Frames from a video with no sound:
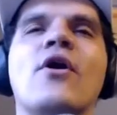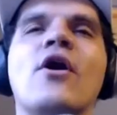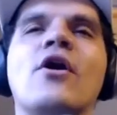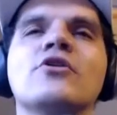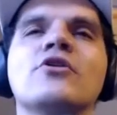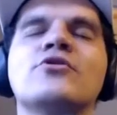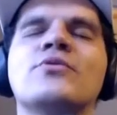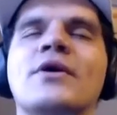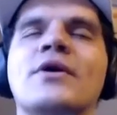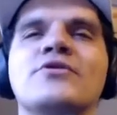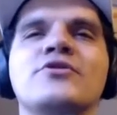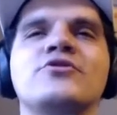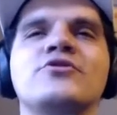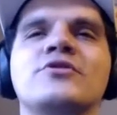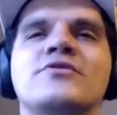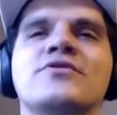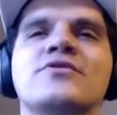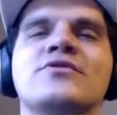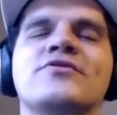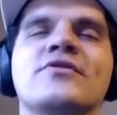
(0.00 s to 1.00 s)
all around the
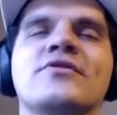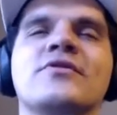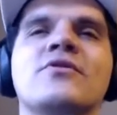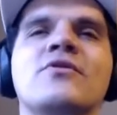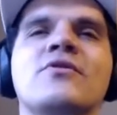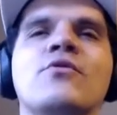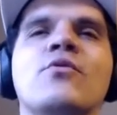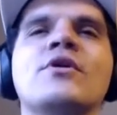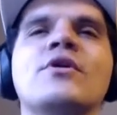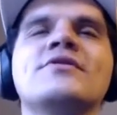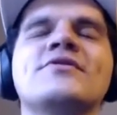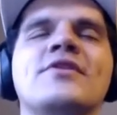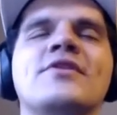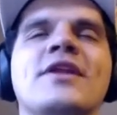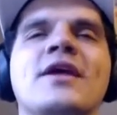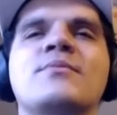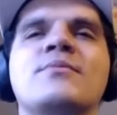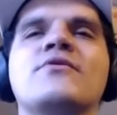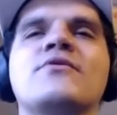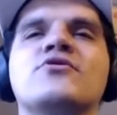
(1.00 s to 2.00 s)
universe. What is the
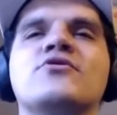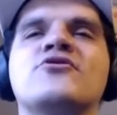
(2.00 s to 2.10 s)
name of your